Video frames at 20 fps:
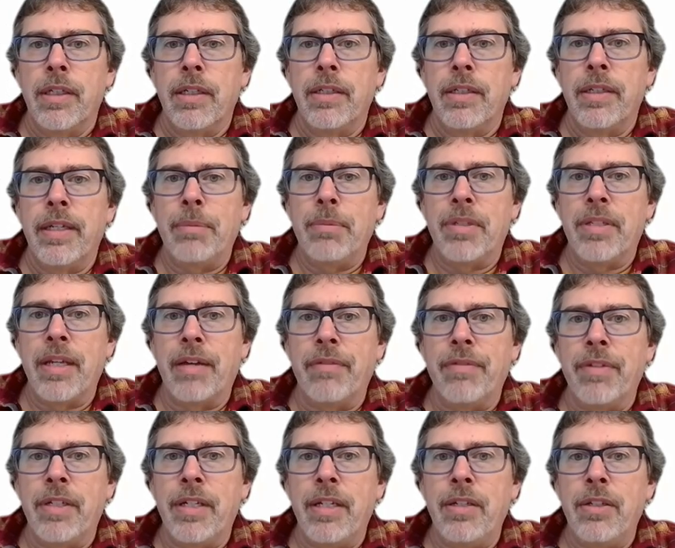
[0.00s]
times
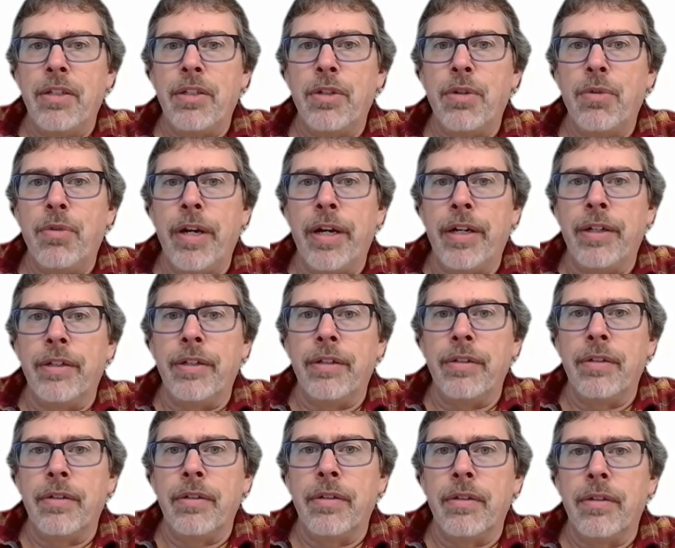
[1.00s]
17 squared
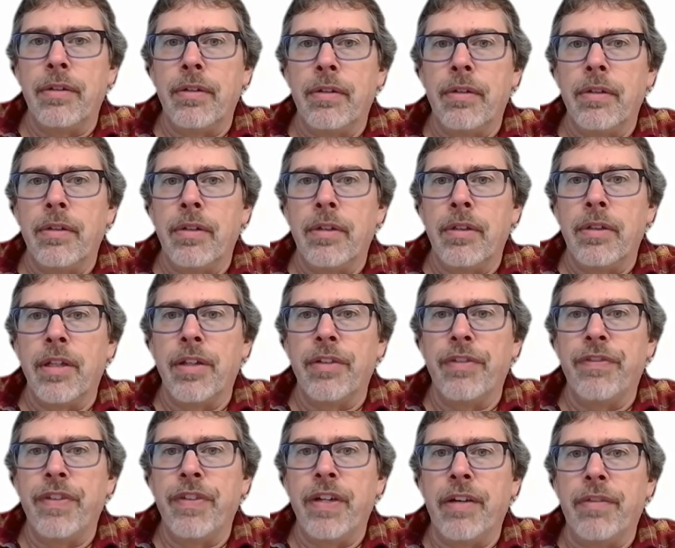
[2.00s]
to the
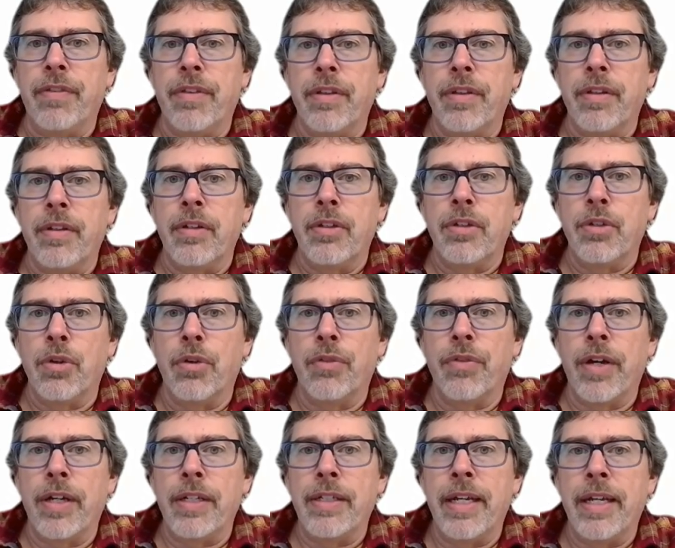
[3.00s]
5th. So if
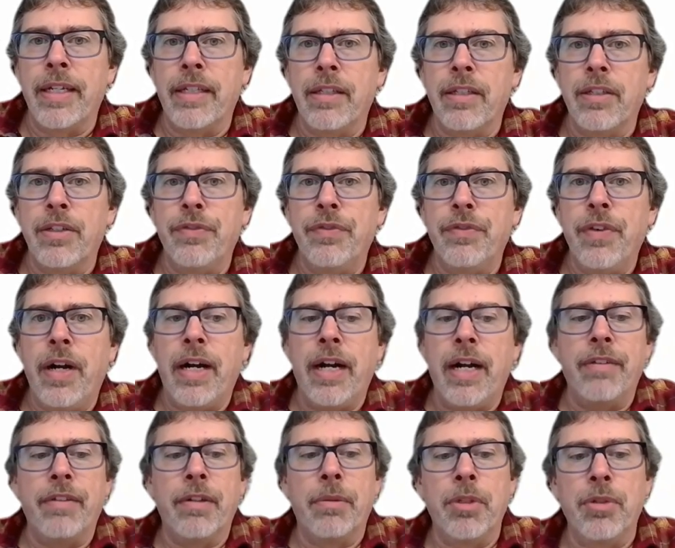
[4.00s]
I take this
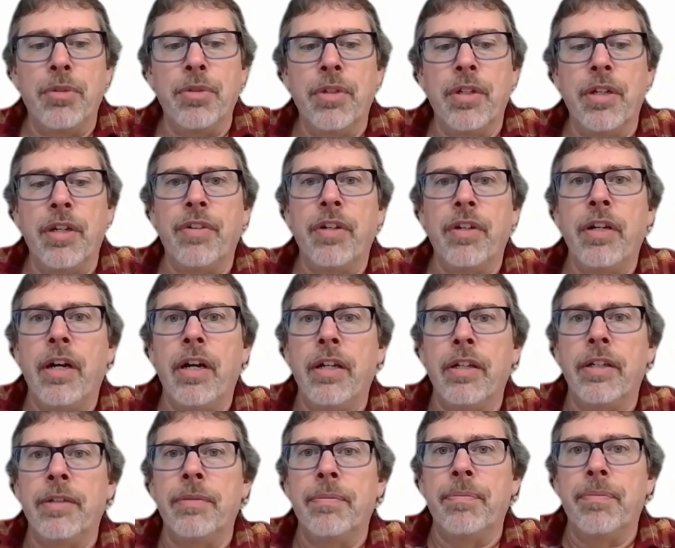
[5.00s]
5, let me use a different
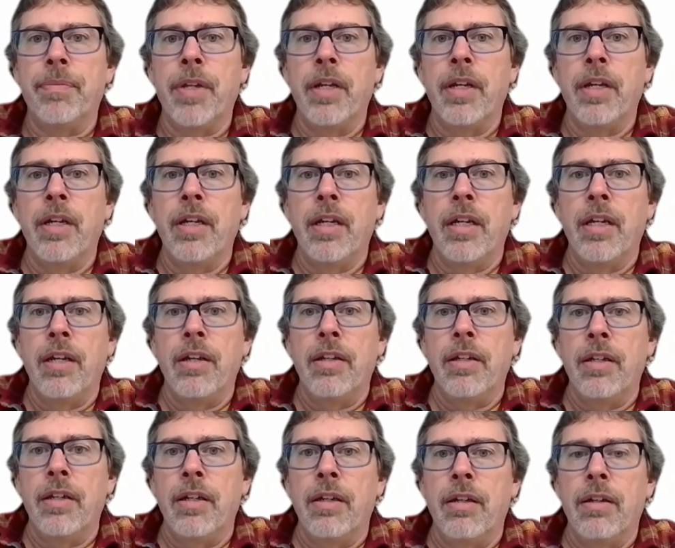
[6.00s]
color.
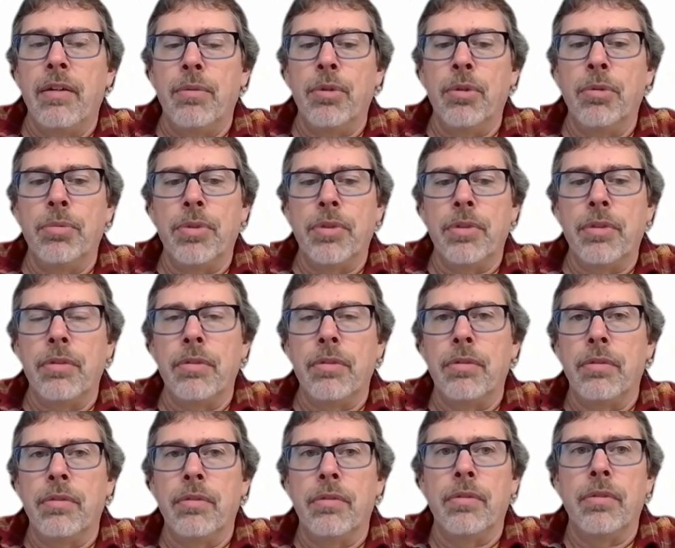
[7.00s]
Whoops,
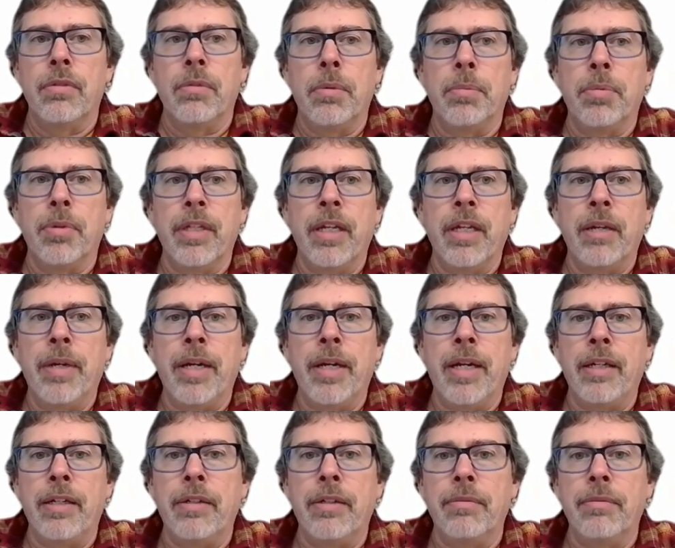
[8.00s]
let me put that
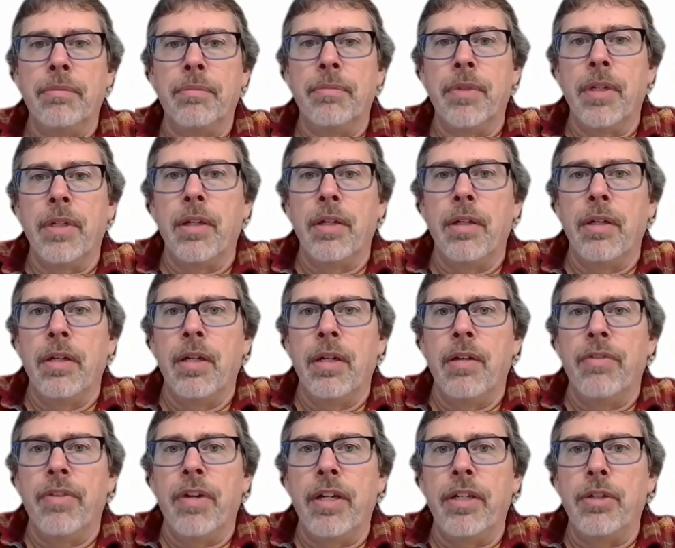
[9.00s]
back.
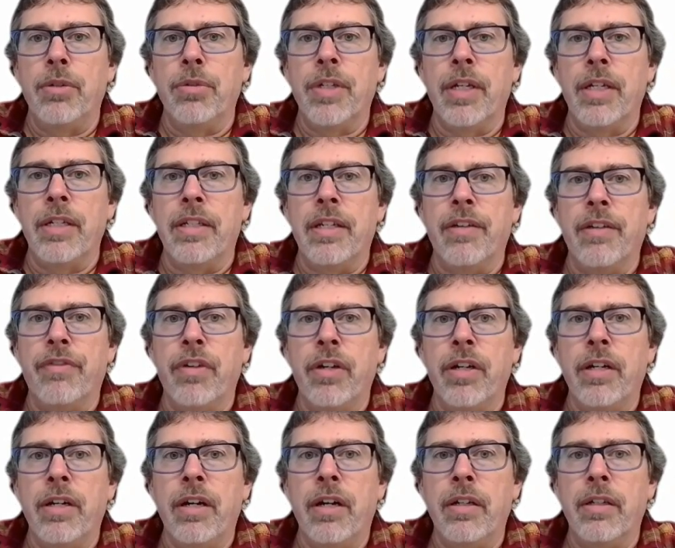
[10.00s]
If I use a
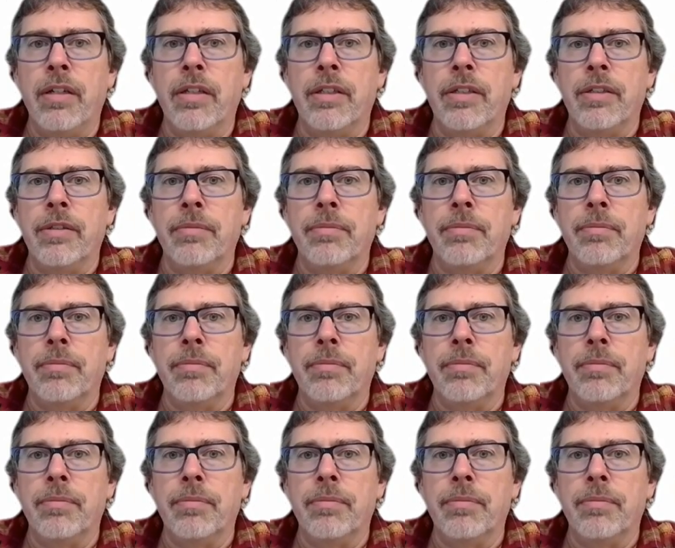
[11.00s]
different color,